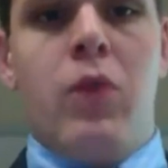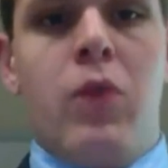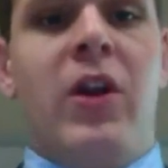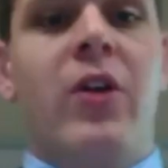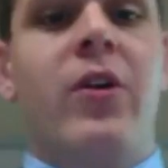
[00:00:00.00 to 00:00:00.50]

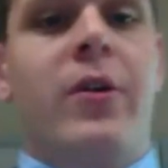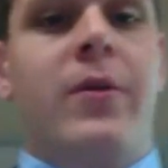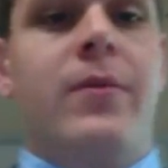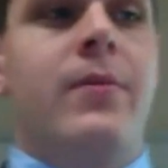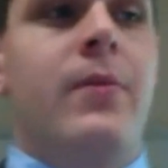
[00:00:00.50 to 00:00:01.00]
We
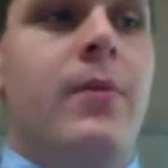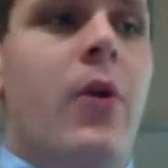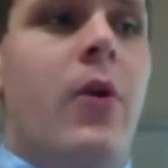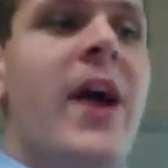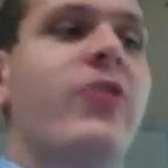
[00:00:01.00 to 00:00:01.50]
learn,
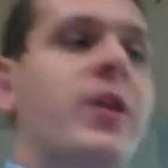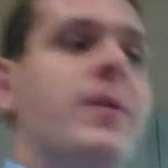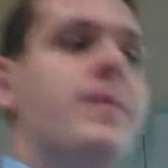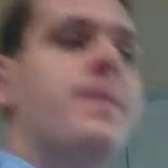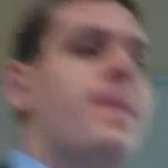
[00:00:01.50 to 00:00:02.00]
or actually,